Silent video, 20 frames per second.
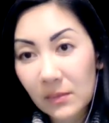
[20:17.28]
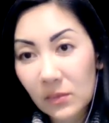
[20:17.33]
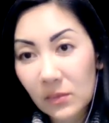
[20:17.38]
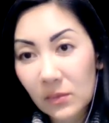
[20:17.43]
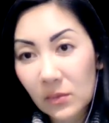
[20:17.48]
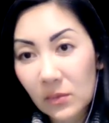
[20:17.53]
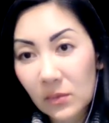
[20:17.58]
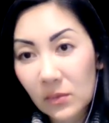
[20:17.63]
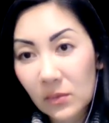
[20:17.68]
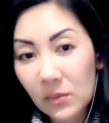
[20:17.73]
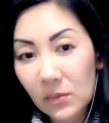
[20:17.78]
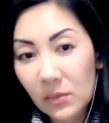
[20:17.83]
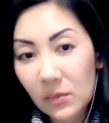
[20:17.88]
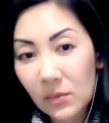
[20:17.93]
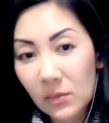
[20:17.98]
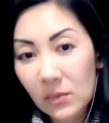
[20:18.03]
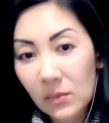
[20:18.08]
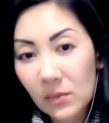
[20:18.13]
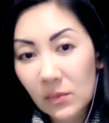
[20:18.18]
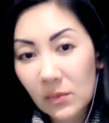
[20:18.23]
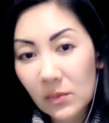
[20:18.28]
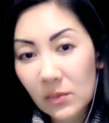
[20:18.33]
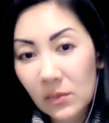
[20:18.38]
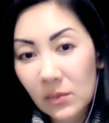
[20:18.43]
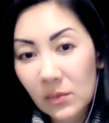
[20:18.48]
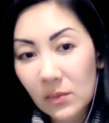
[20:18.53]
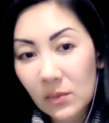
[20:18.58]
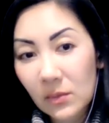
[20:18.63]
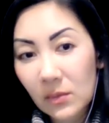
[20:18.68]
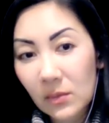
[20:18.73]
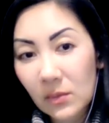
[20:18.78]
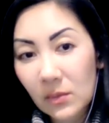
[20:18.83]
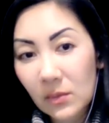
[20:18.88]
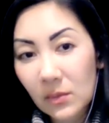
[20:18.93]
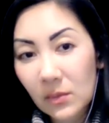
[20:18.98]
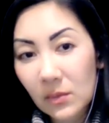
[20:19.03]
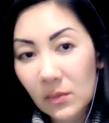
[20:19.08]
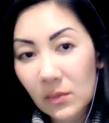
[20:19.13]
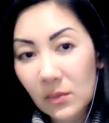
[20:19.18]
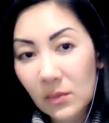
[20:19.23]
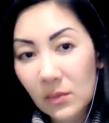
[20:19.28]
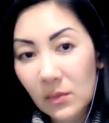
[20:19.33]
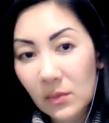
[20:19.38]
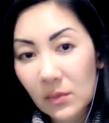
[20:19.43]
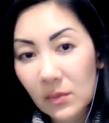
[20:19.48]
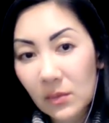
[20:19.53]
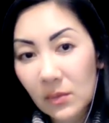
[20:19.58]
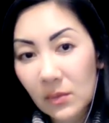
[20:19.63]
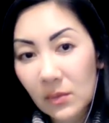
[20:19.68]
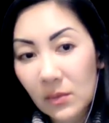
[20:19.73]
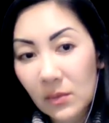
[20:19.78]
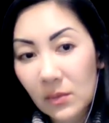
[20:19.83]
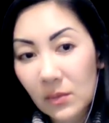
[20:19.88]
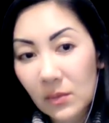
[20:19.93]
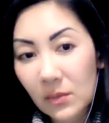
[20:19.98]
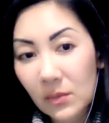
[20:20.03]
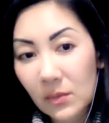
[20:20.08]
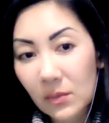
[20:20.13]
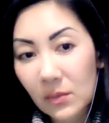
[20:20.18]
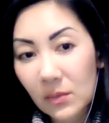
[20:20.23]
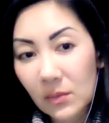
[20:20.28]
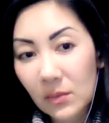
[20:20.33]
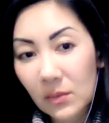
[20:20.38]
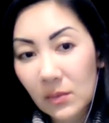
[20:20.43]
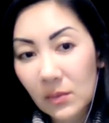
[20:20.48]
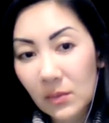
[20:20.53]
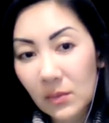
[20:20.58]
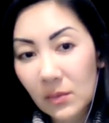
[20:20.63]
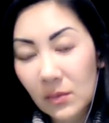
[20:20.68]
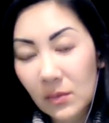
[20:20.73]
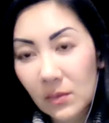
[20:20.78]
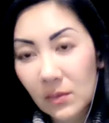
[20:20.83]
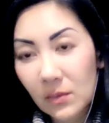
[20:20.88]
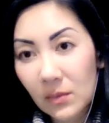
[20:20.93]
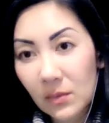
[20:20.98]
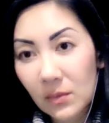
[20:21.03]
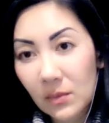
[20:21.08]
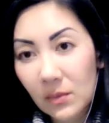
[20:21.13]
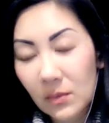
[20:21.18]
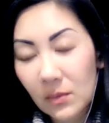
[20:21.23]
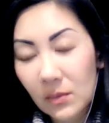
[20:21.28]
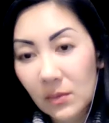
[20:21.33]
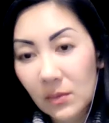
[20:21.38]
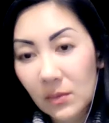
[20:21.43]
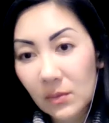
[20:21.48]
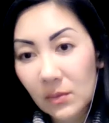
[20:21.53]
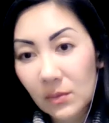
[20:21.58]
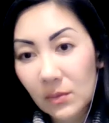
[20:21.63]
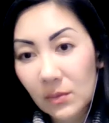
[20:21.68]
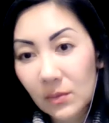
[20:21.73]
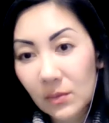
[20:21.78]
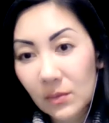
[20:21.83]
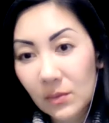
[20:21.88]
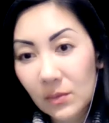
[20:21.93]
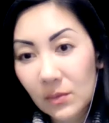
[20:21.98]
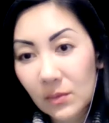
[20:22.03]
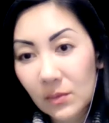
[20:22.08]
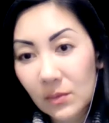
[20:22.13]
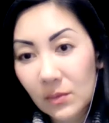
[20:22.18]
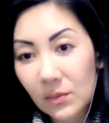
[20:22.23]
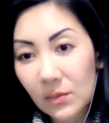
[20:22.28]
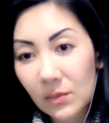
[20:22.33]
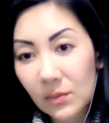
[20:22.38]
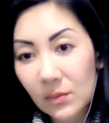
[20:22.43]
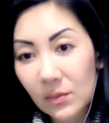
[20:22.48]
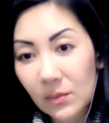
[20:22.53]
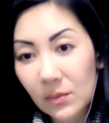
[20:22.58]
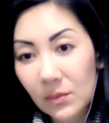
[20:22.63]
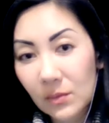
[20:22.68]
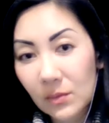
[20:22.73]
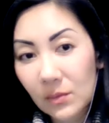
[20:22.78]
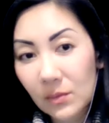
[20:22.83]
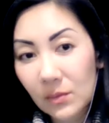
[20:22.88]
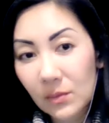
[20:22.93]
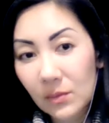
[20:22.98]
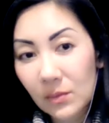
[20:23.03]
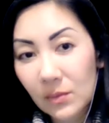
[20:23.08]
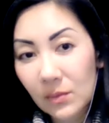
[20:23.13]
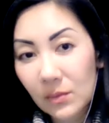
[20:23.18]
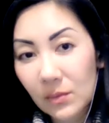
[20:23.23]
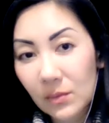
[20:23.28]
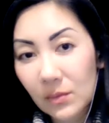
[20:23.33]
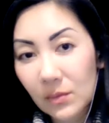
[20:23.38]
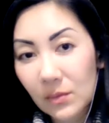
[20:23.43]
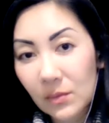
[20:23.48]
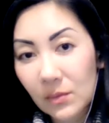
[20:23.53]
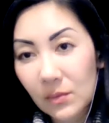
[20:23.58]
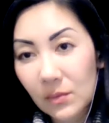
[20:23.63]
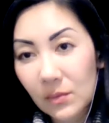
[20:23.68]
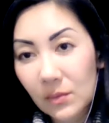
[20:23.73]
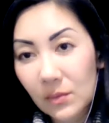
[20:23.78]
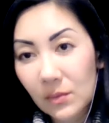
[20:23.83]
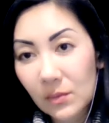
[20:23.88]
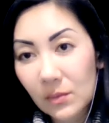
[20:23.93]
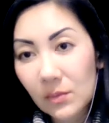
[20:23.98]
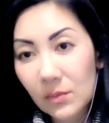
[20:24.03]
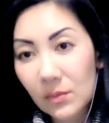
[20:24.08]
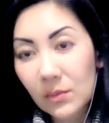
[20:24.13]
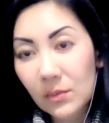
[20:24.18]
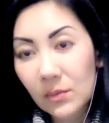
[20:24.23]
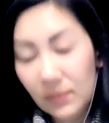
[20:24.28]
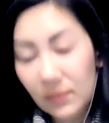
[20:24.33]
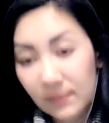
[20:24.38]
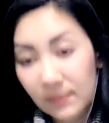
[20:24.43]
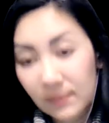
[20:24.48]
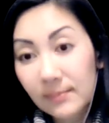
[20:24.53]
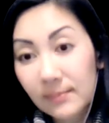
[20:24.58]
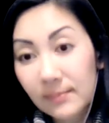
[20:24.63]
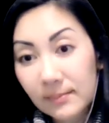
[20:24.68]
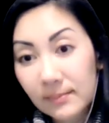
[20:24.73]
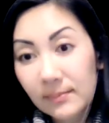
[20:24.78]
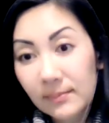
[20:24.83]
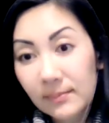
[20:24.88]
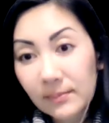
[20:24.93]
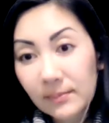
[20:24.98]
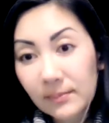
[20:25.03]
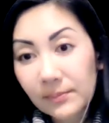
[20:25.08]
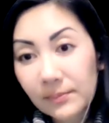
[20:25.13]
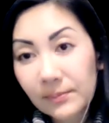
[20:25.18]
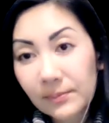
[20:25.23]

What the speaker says: [no speech]